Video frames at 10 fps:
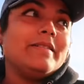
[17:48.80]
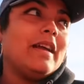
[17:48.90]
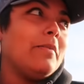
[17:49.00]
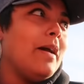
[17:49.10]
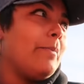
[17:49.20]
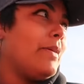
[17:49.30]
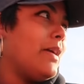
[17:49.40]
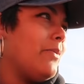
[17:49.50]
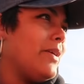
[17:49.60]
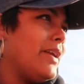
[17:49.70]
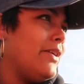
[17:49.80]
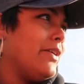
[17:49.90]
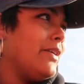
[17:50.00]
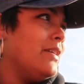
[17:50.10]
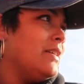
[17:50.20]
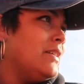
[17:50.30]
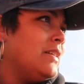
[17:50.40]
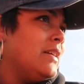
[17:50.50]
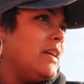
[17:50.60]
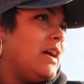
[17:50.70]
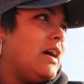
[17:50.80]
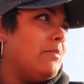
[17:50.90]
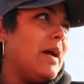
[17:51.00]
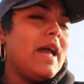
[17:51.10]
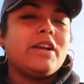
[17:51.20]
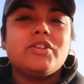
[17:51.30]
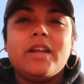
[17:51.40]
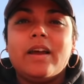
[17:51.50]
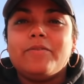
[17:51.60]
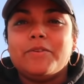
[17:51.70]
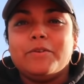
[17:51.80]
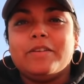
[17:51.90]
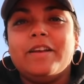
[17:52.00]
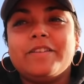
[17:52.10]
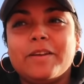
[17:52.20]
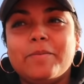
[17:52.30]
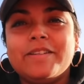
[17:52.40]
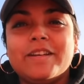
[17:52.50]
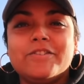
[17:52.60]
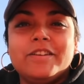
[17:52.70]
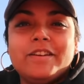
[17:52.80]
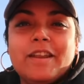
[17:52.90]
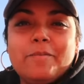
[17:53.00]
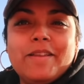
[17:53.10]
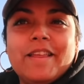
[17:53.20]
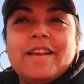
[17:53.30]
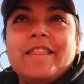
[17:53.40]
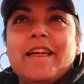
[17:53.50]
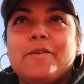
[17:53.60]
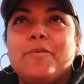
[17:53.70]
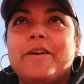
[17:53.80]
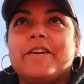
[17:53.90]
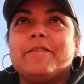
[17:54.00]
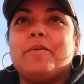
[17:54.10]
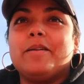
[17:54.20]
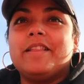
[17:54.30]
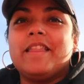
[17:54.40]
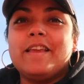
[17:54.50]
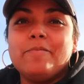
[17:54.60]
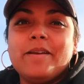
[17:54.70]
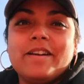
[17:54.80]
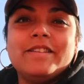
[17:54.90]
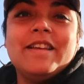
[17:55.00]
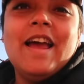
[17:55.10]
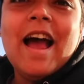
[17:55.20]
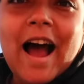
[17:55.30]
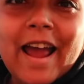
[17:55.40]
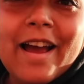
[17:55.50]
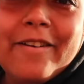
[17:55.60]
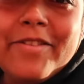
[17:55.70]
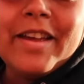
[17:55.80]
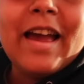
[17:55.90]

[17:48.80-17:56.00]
I'm happy that we're here. I actually have to, somebody's actually looking at me thinking that I'm weird, probably thinking because I have the